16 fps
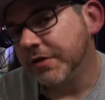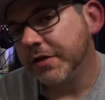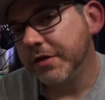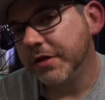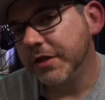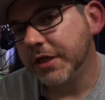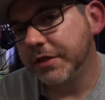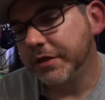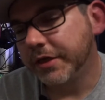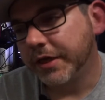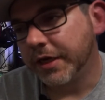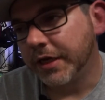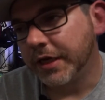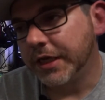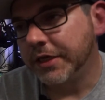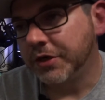there the other
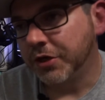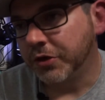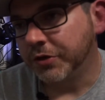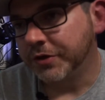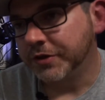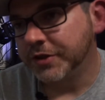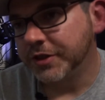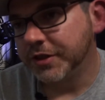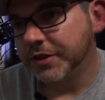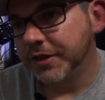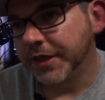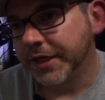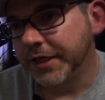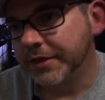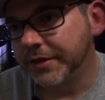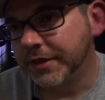day and noticed
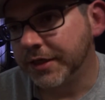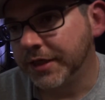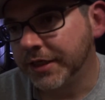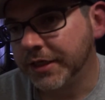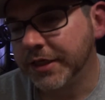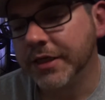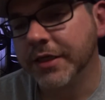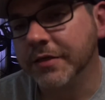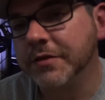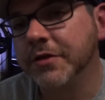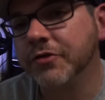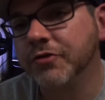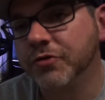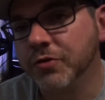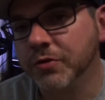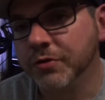that the NES
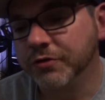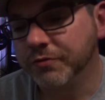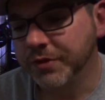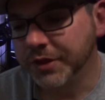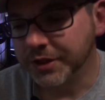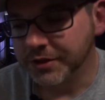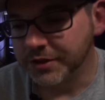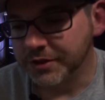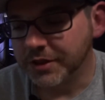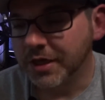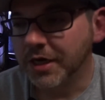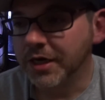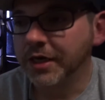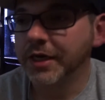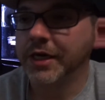controllers were in stock,